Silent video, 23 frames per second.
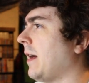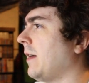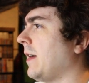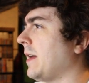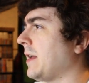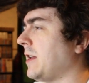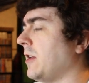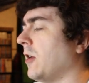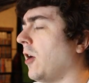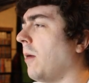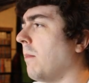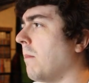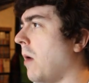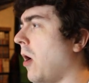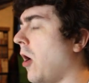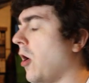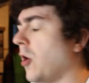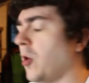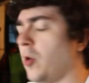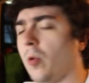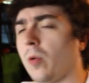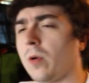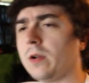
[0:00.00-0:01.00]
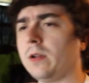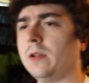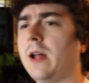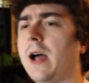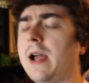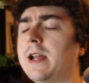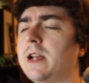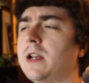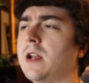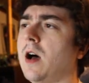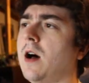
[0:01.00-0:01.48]
like you know a manga or a
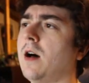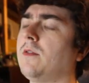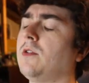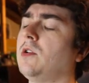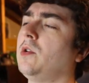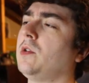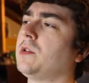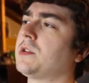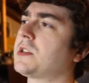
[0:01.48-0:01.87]
light novel.